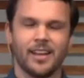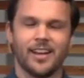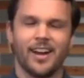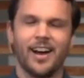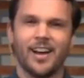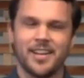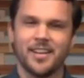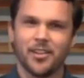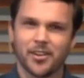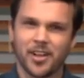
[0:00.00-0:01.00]
Uh,
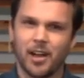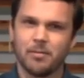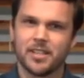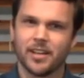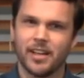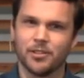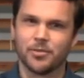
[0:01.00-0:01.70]
another commentary I was